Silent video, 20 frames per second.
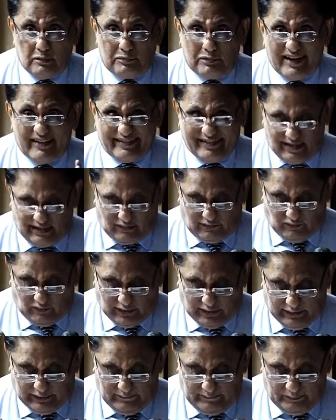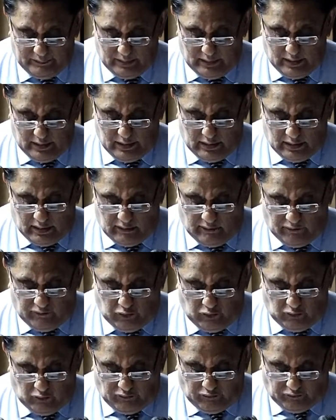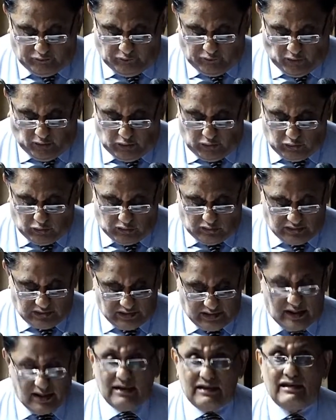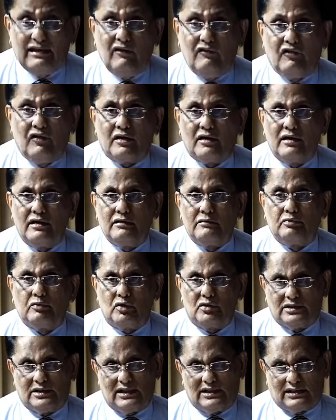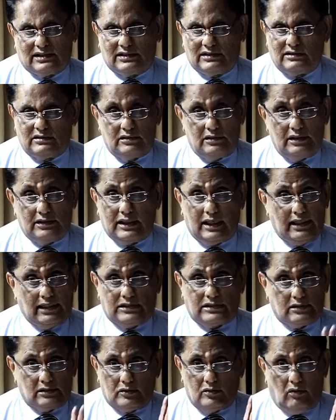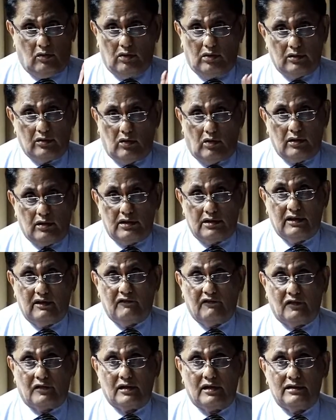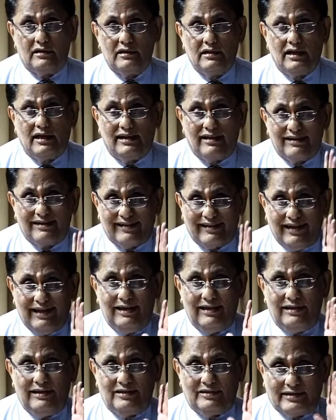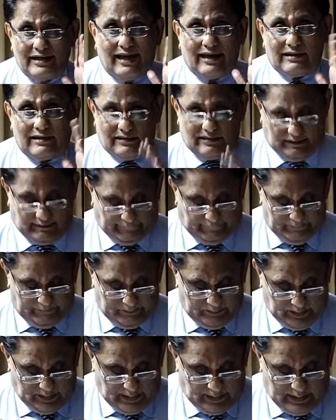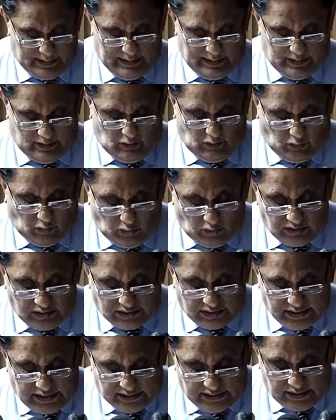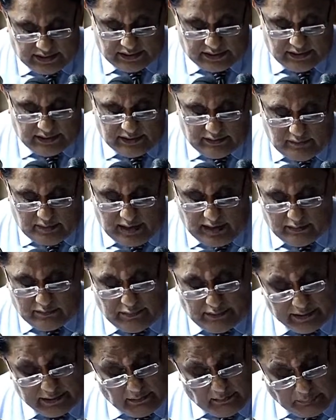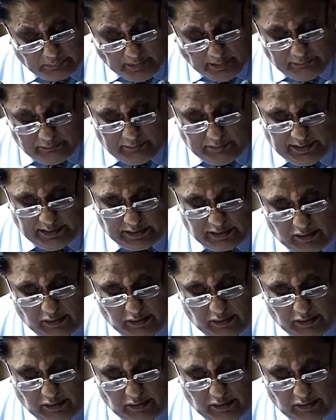present one, follows a different process. It has gone on a different rail track. All suggestions made by the public